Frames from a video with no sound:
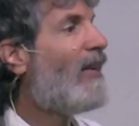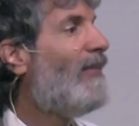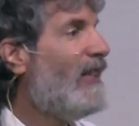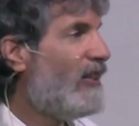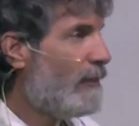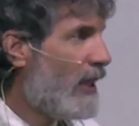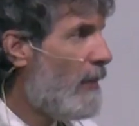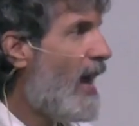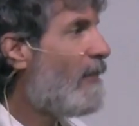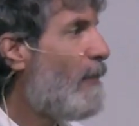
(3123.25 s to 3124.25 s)
of Egypt, come
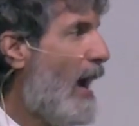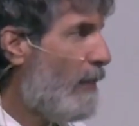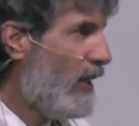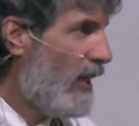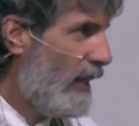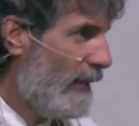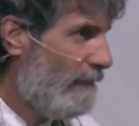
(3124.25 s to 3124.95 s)
out of Babylon.